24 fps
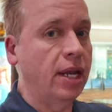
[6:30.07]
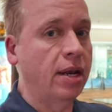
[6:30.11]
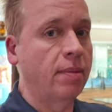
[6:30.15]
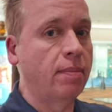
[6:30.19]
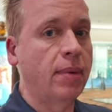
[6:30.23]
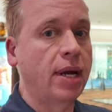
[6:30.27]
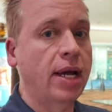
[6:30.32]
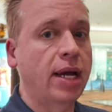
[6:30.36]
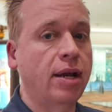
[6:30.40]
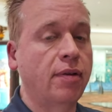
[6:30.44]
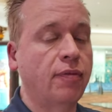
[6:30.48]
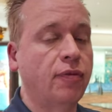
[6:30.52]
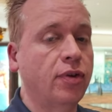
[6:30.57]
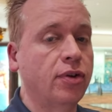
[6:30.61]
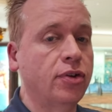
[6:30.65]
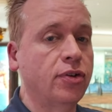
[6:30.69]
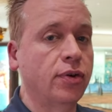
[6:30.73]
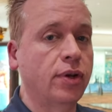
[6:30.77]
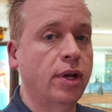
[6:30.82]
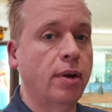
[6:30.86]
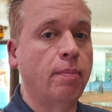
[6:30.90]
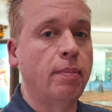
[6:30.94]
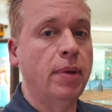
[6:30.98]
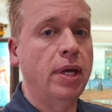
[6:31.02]
that in mind if you're
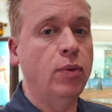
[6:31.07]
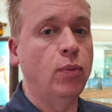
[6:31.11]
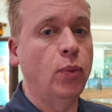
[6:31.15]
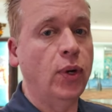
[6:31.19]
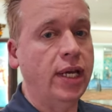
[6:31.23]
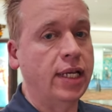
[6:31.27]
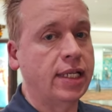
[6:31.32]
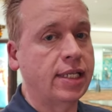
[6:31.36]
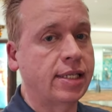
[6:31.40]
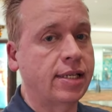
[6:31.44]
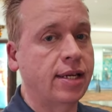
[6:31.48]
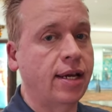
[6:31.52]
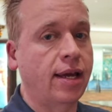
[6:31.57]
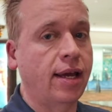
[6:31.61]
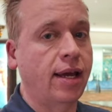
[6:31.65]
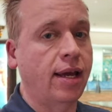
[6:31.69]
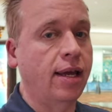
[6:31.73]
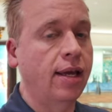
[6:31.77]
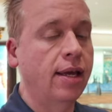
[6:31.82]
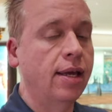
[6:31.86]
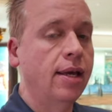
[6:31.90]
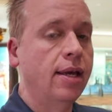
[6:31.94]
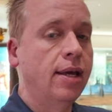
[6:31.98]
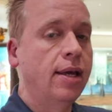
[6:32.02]
doing a midweek
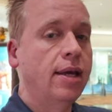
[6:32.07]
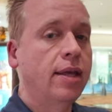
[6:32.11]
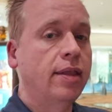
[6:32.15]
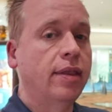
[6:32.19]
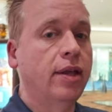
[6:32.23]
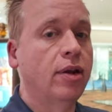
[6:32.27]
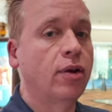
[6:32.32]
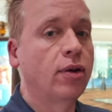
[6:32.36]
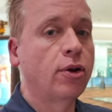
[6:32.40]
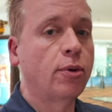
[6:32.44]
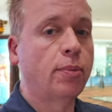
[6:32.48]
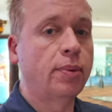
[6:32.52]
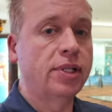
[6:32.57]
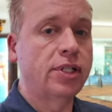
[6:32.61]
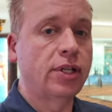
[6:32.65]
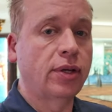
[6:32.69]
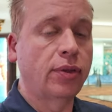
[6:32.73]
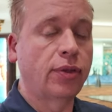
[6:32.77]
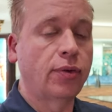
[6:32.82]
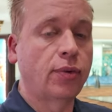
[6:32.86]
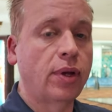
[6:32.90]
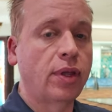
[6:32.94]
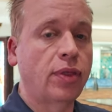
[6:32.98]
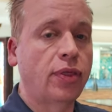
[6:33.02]
stay. They don't open until
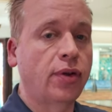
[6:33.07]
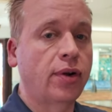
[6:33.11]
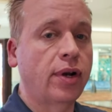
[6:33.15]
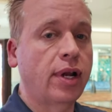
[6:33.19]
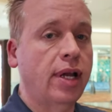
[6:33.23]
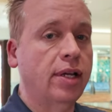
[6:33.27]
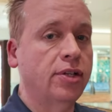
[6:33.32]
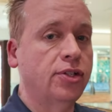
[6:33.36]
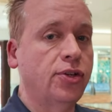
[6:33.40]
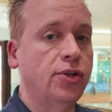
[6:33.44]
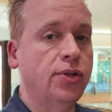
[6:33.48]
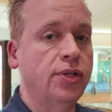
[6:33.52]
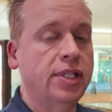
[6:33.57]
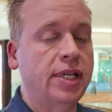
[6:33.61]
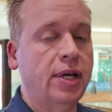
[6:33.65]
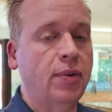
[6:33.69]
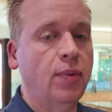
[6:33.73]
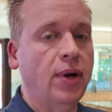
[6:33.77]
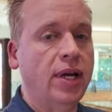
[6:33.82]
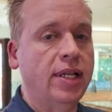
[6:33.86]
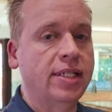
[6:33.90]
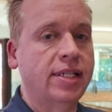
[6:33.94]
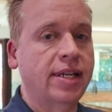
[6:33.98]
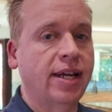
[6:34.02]
3.30 on Tuesday
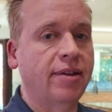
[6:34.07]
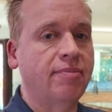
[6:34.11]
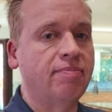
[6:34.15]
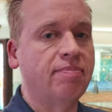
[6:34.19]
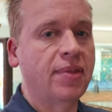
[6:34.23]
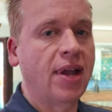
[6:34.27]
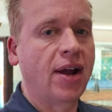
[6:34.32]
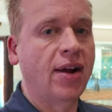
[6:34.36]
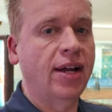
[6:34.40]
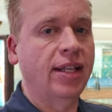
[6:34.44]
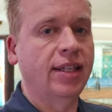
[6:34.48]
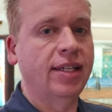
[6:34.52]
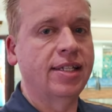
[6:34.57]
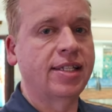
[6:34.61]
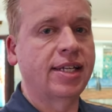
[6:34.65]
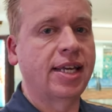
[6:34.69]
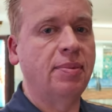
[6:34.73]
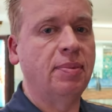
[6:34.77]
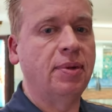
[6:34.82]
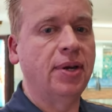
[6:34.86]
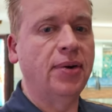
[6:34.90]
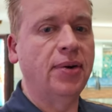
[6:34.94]
and Wednesday. All right, let's keep